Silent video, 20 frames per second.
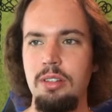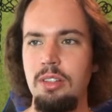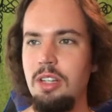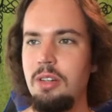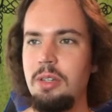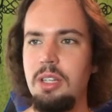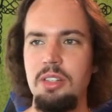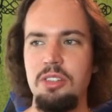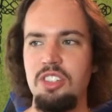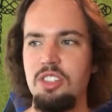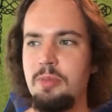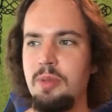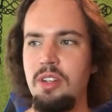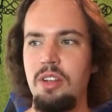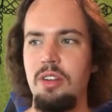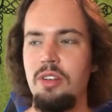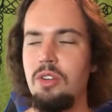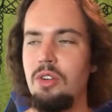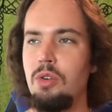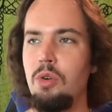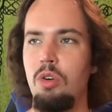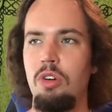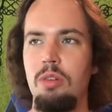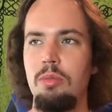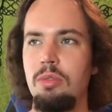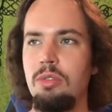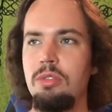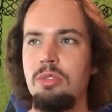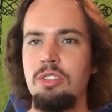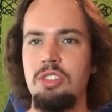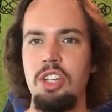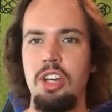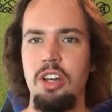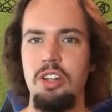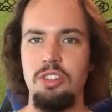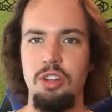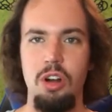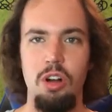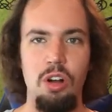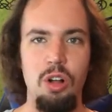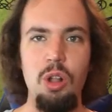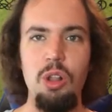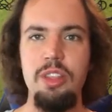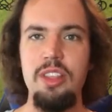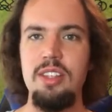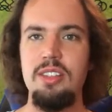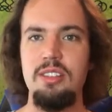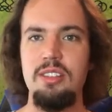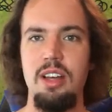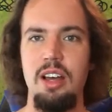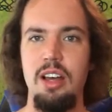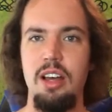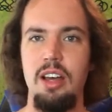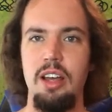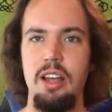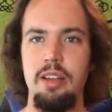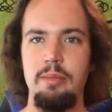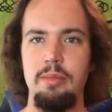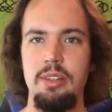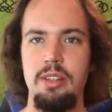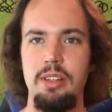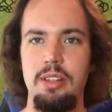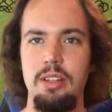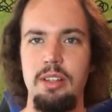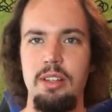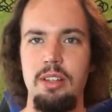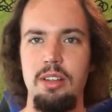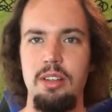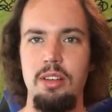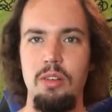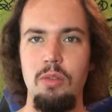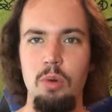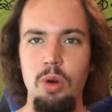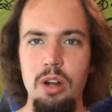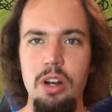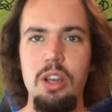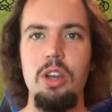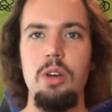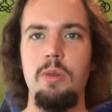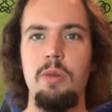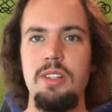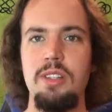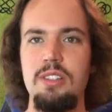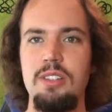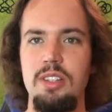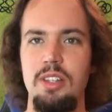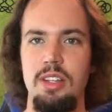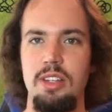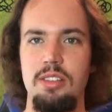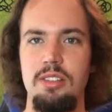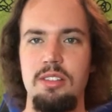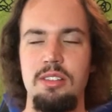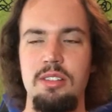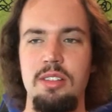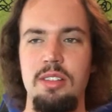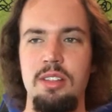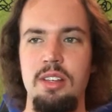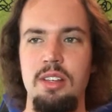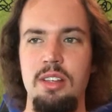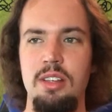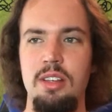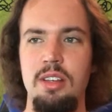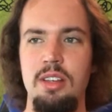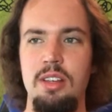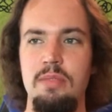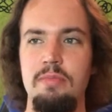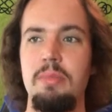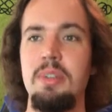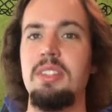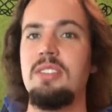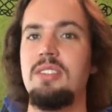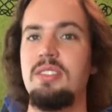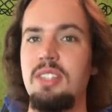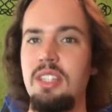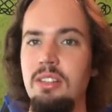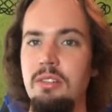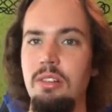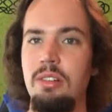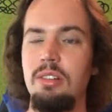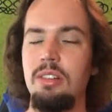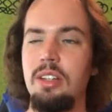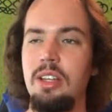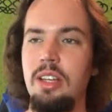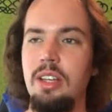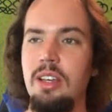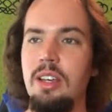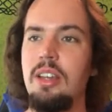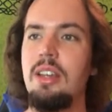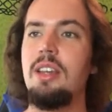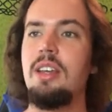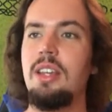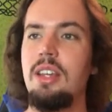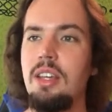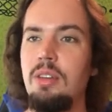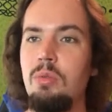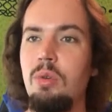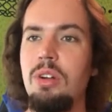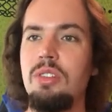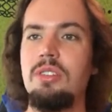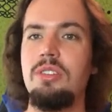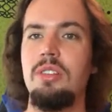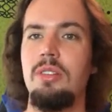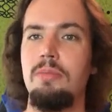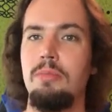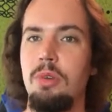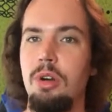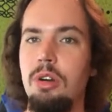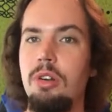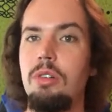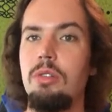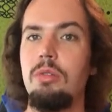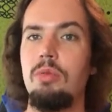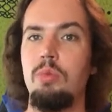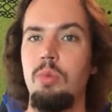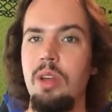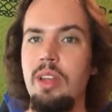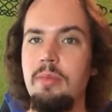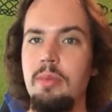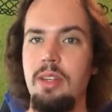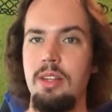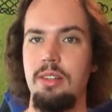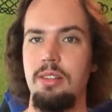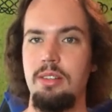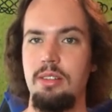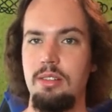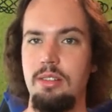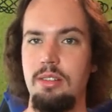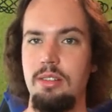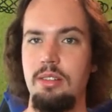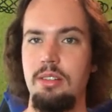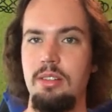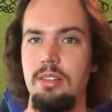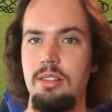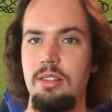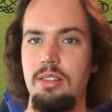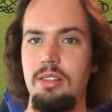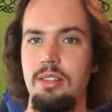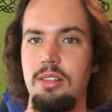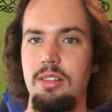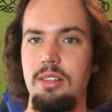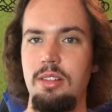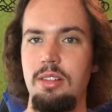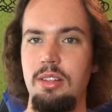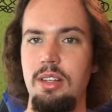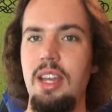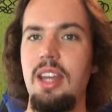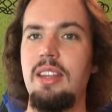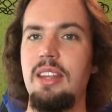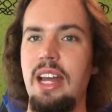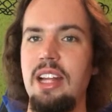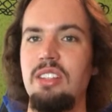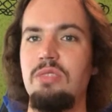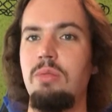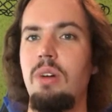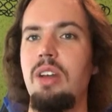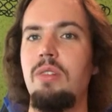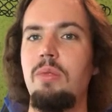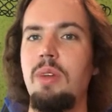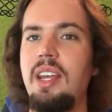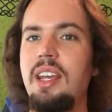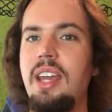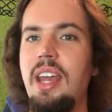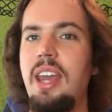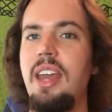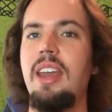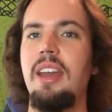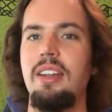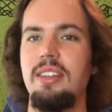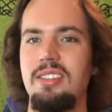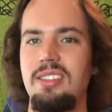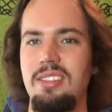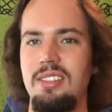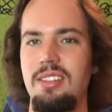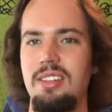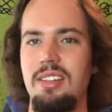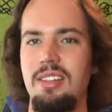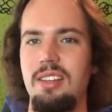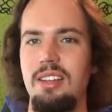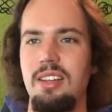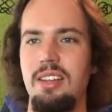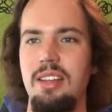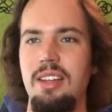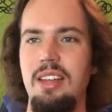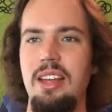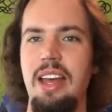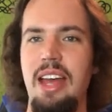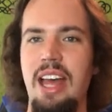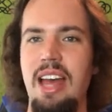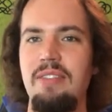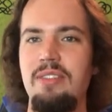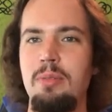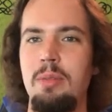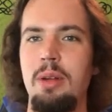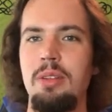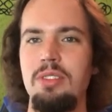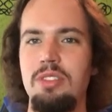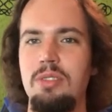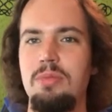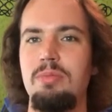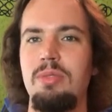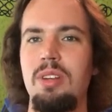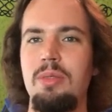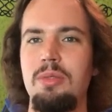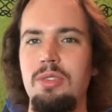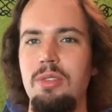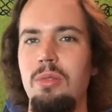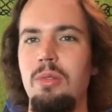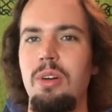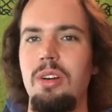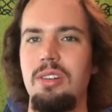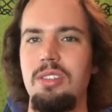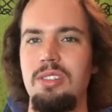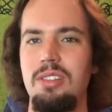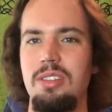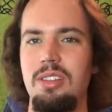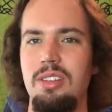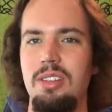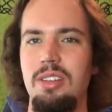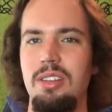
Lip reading: No, he's just been a normal judge all this time. What a coincidence. But secretly, he wants to murder women. And that's why we can't have him on the Supreme Court.